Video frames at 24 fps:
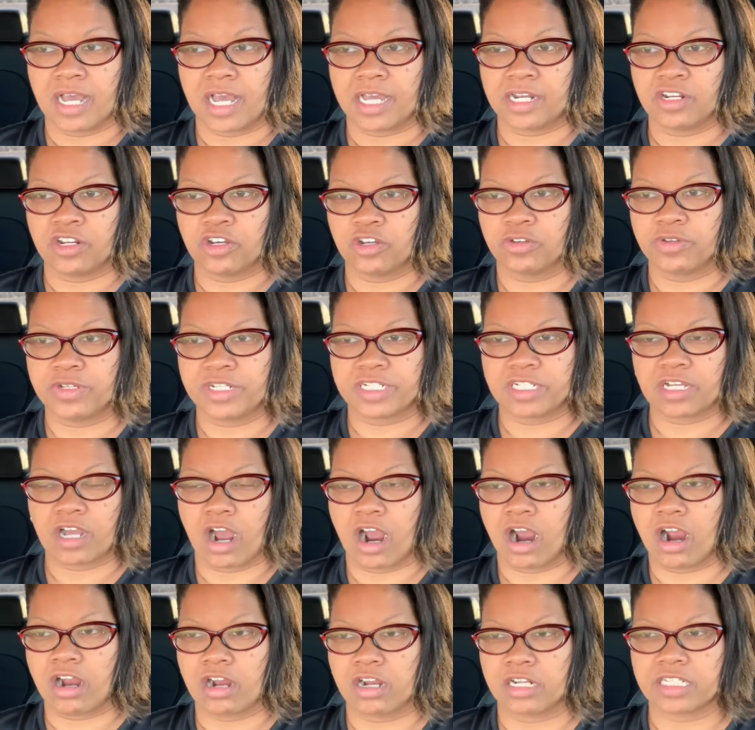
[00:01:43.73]
I know it's
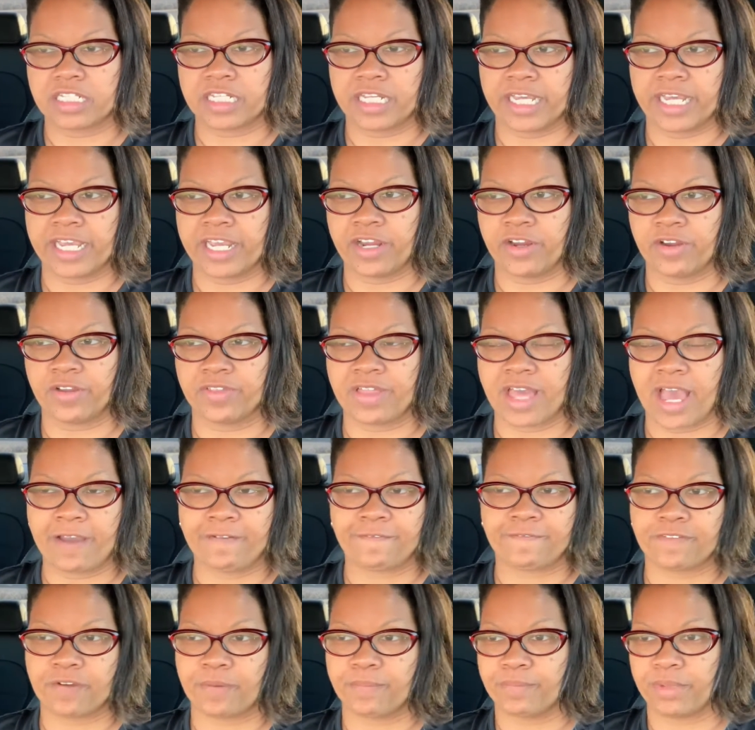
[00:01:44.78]
hard to hear
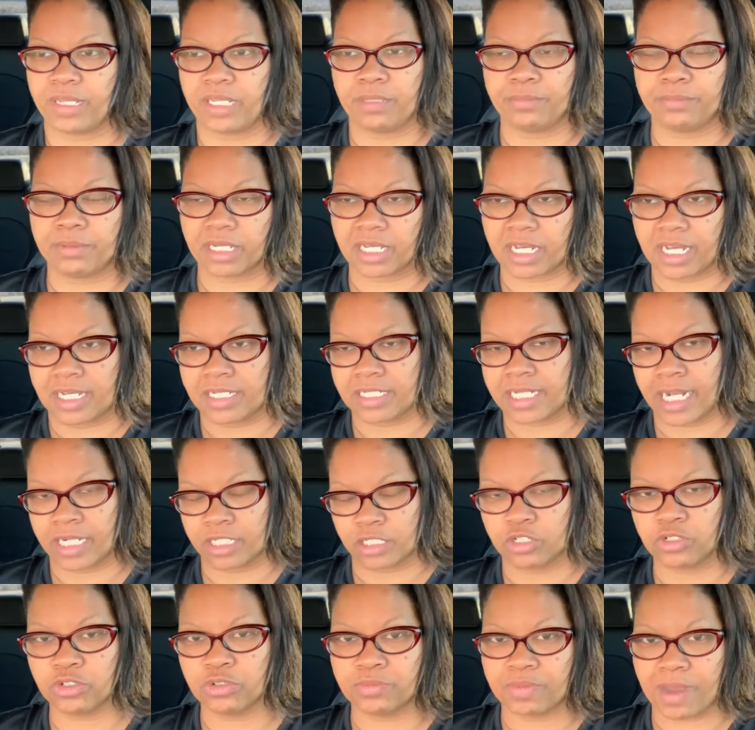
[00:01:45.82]
that from me because
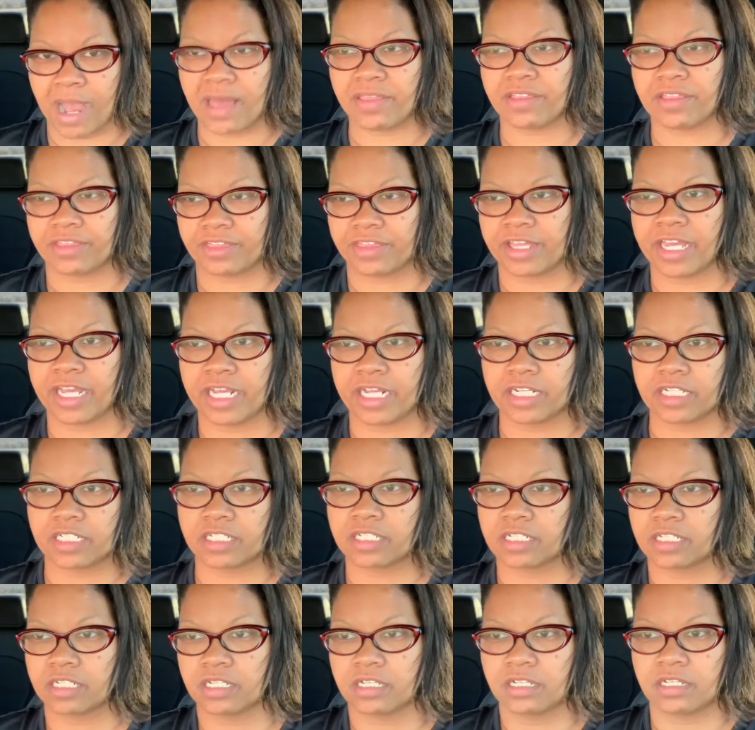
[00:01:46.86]
I do buy the
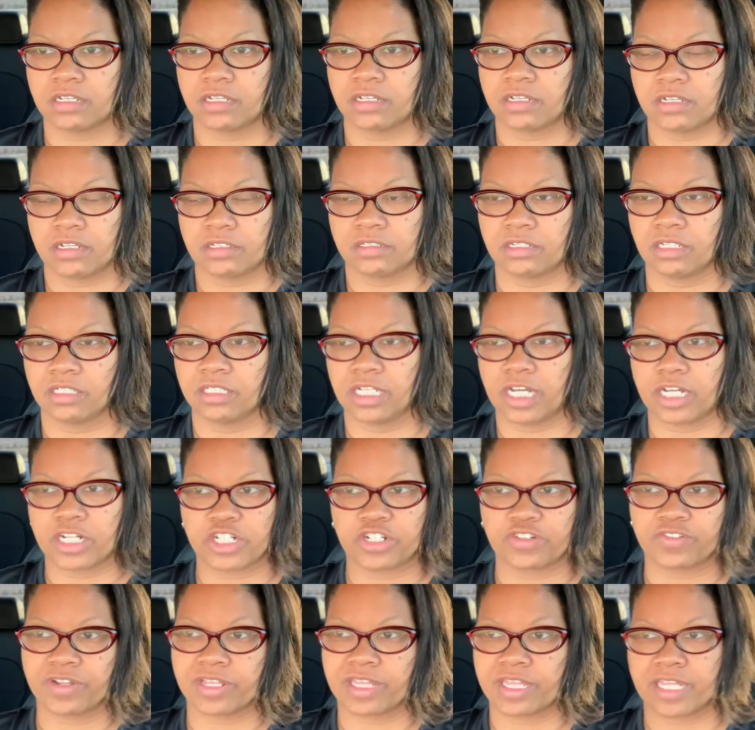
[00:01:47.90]
things, the
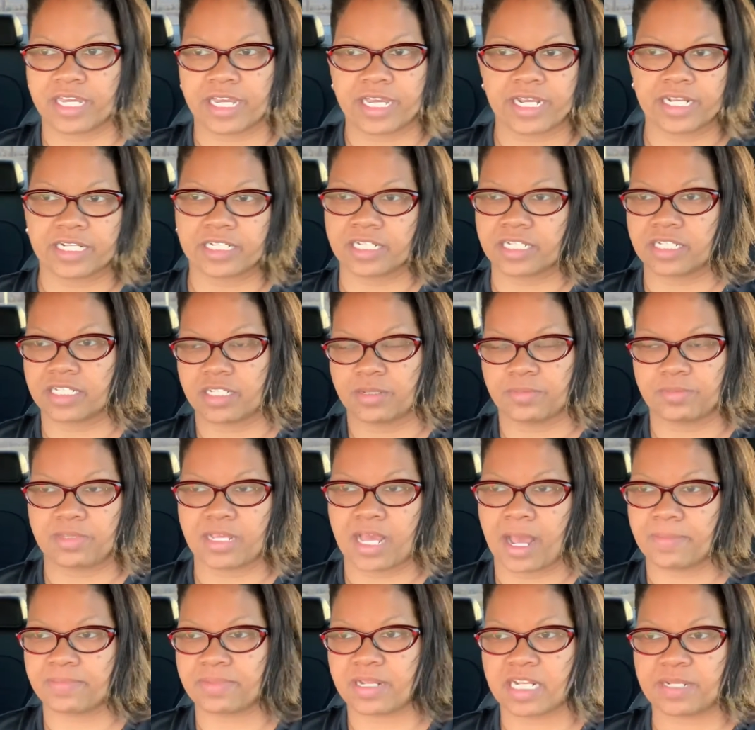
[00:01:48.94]
luxury things, and
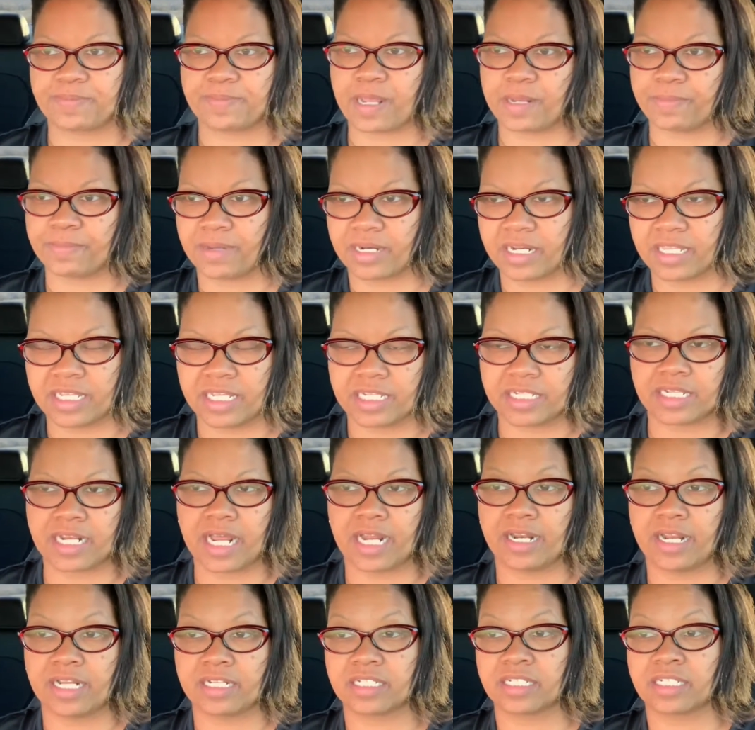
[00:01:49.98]
sometimes I spend money that's
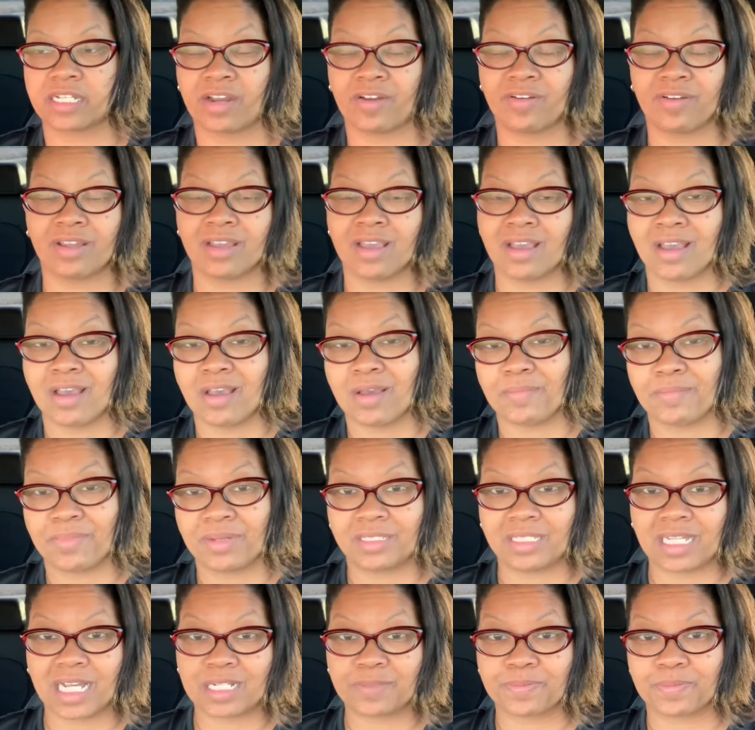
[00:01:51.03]
not necessary.
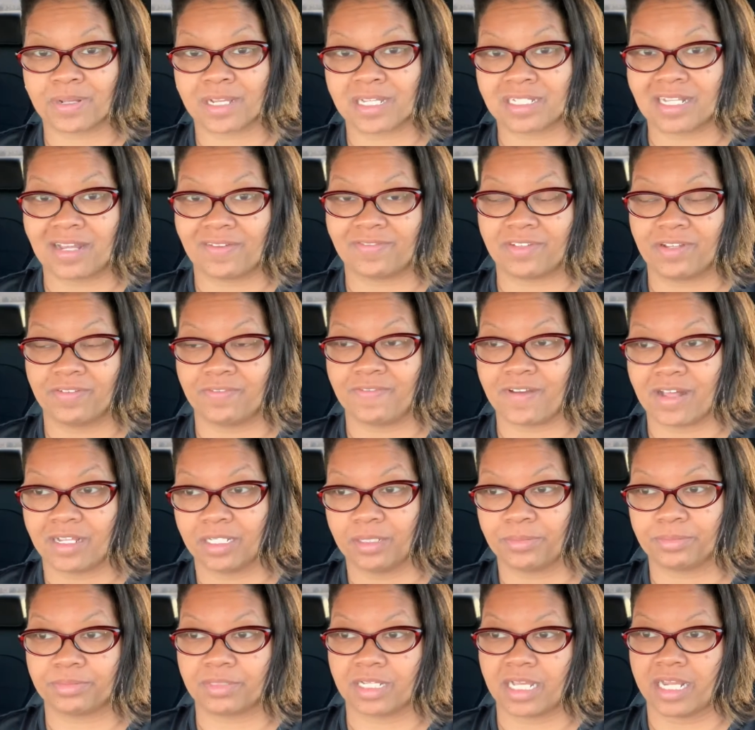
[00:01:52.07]
But that's because I've
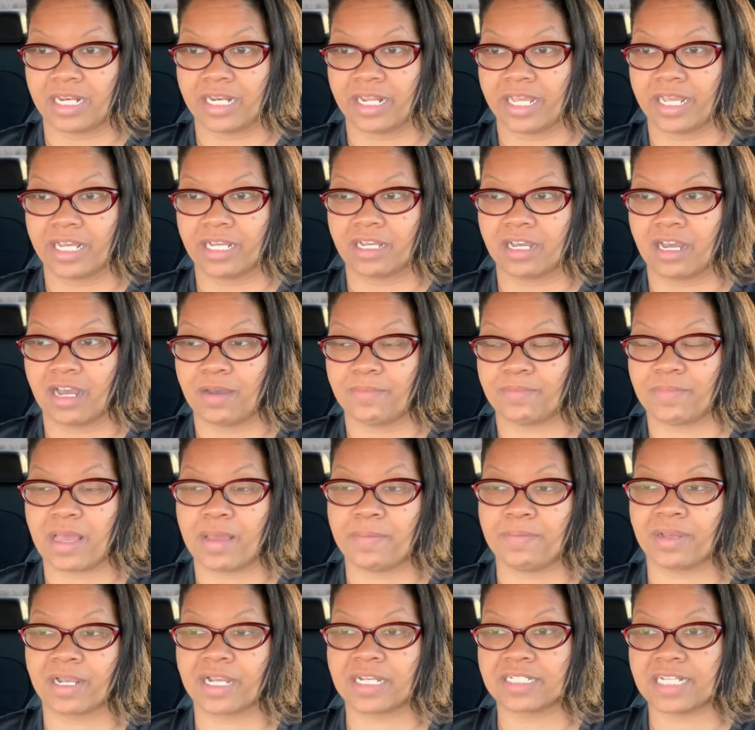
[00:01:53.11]
developed an income
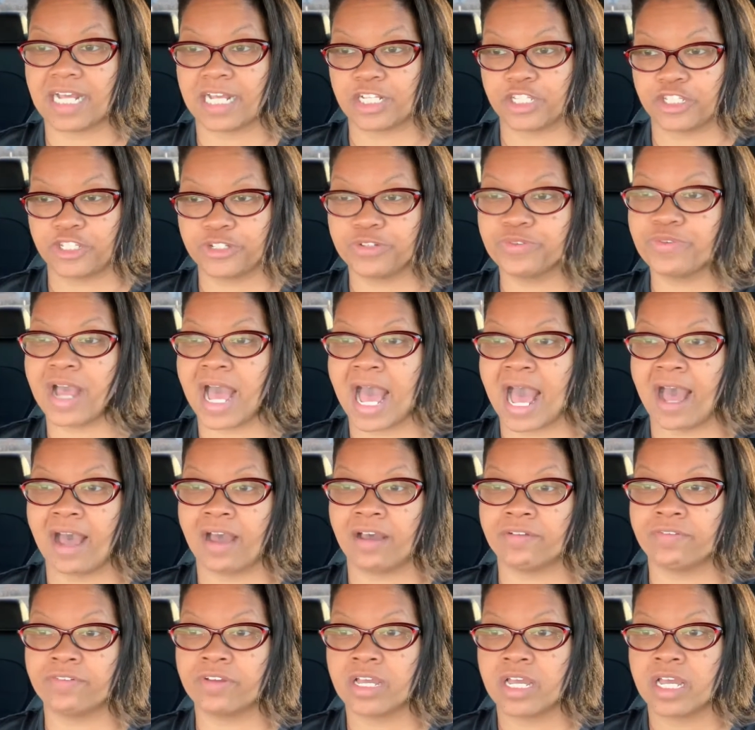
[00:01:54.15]
and because I do
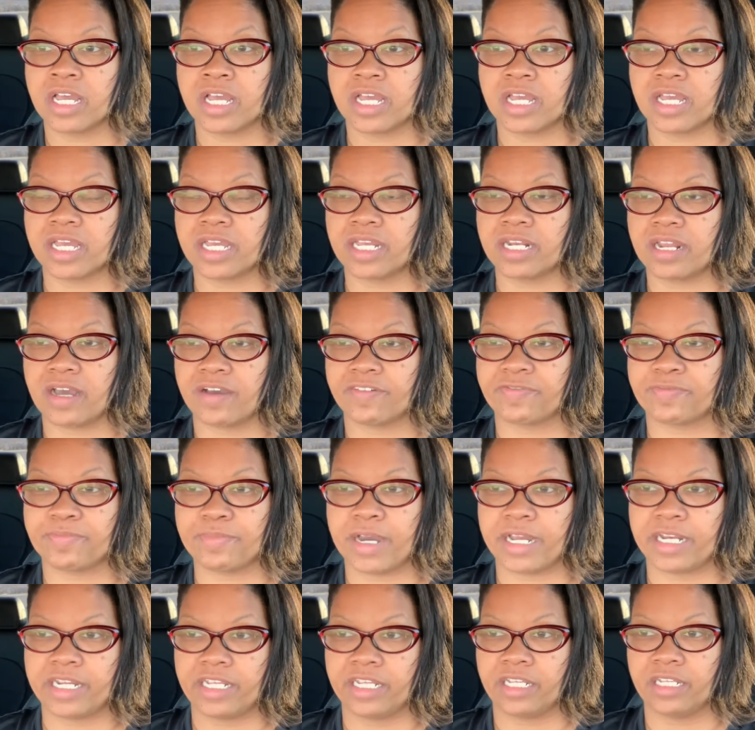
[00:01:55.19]
have enough
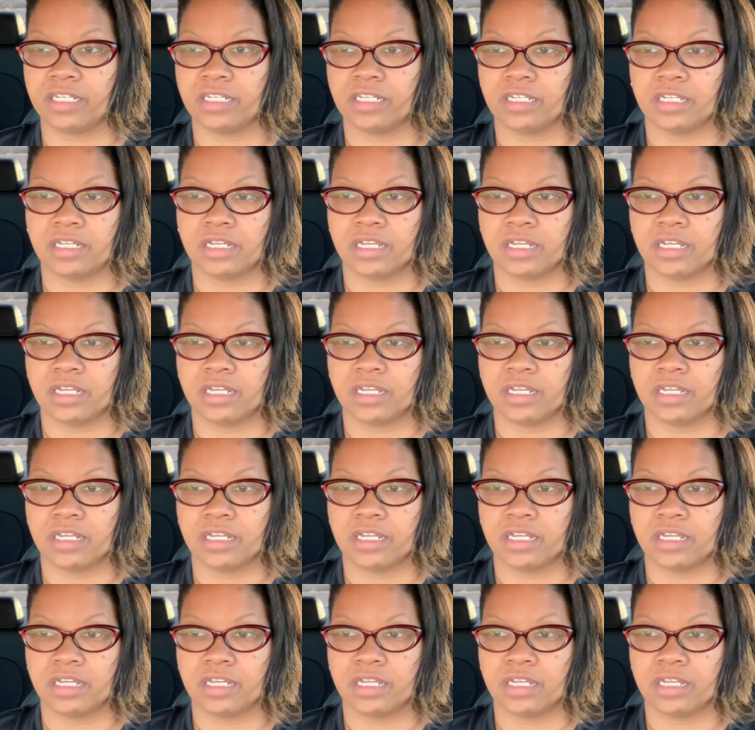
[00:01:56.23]
money